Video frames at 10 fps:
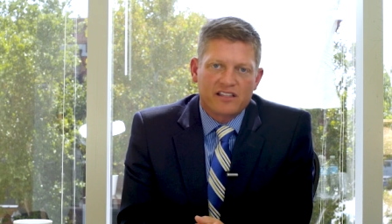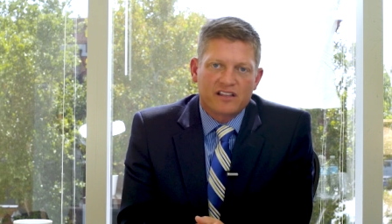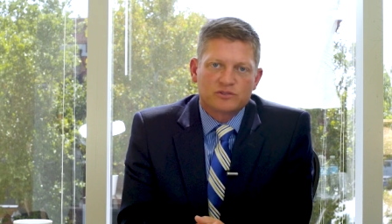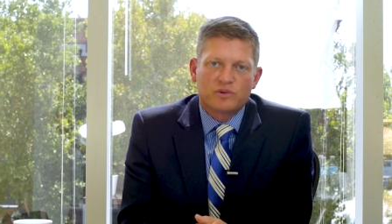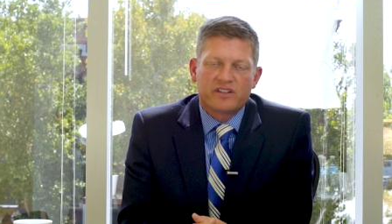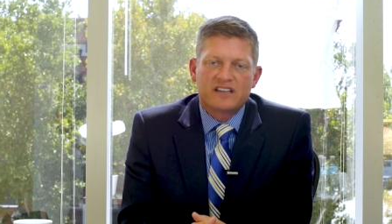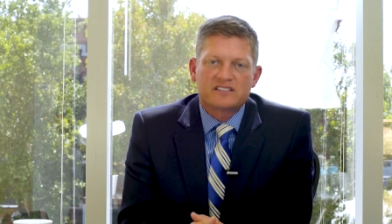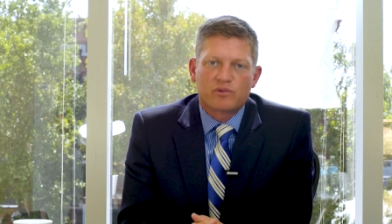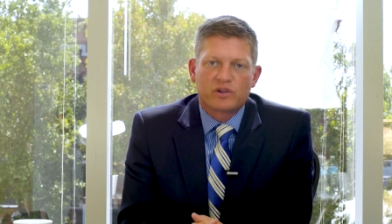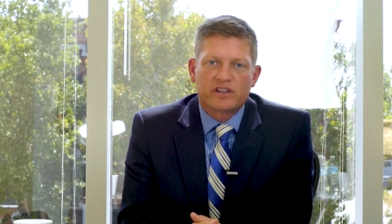That's one of the things
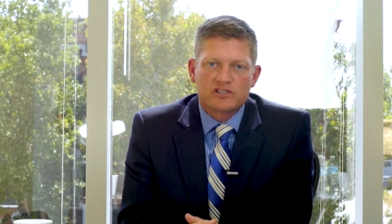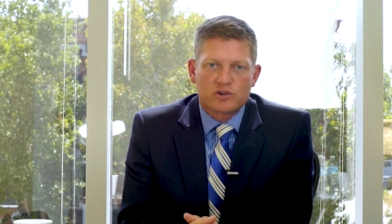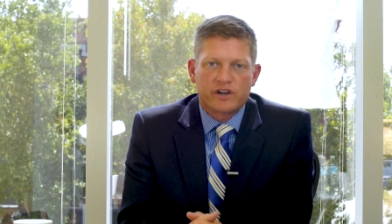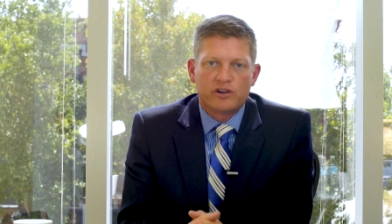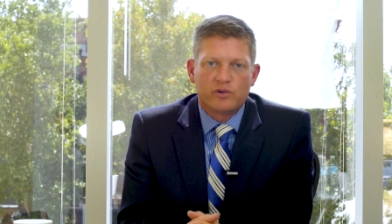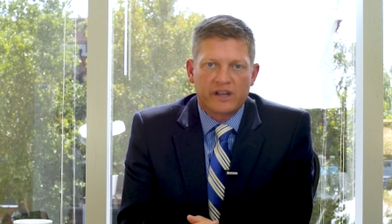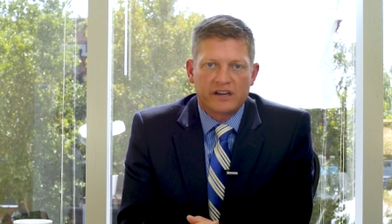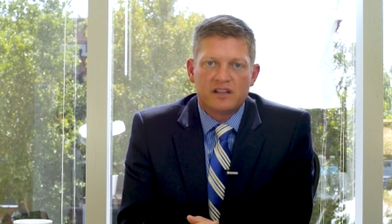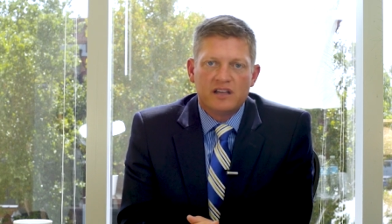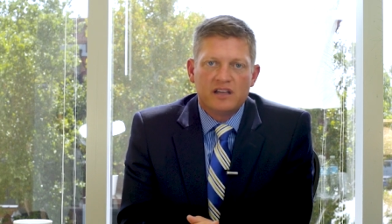I really enjoy
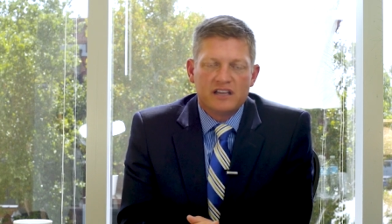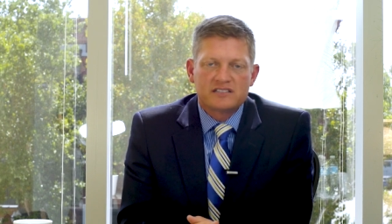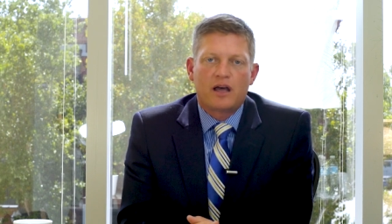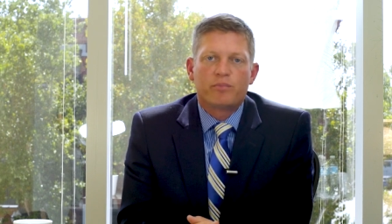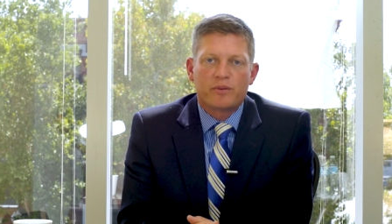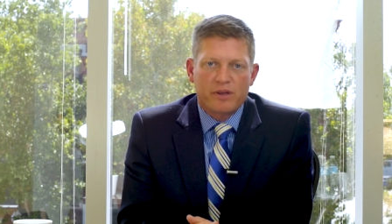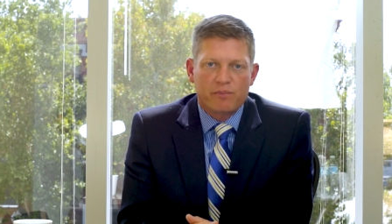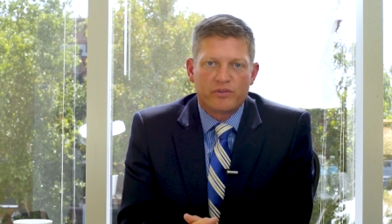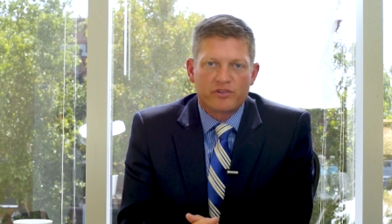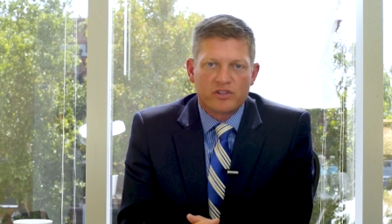doing, is helping
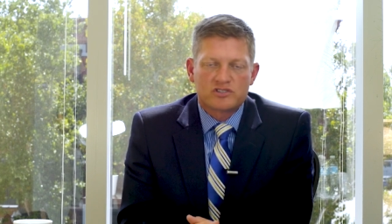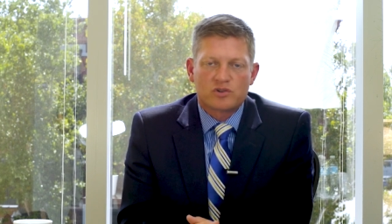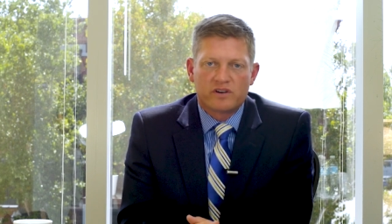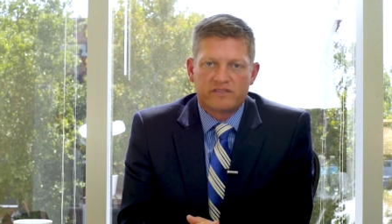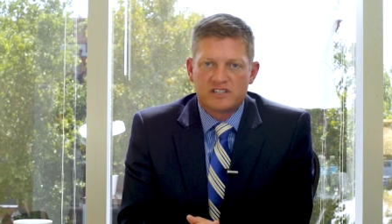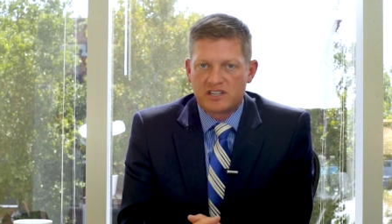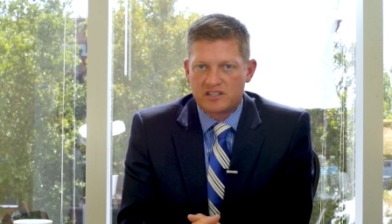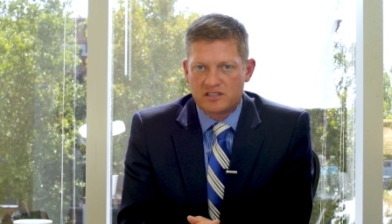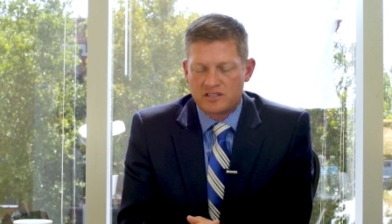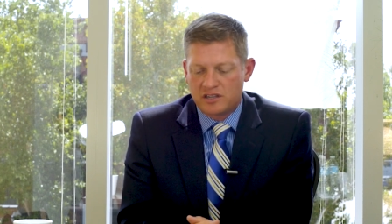people through those sort of decisions.